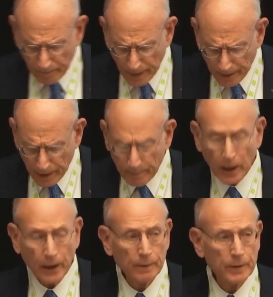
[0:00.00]
the
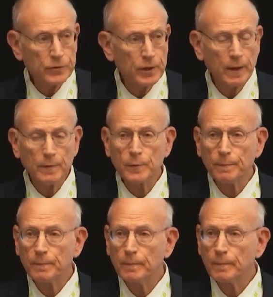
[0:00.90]
American museums
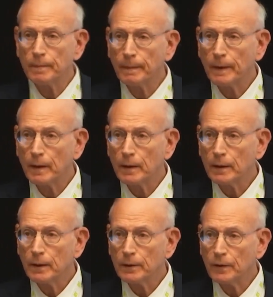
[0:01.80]

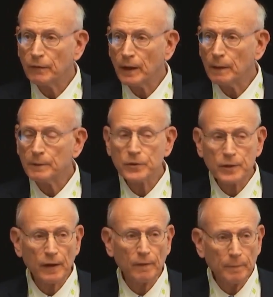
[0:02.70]
developed a
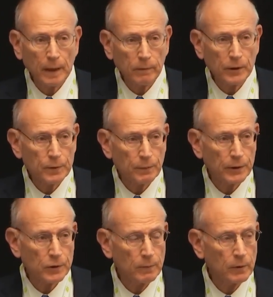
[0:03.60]
set of published
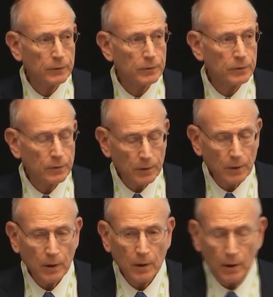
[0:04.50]
principles
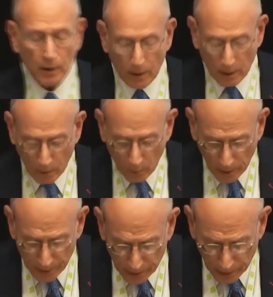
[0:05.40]
which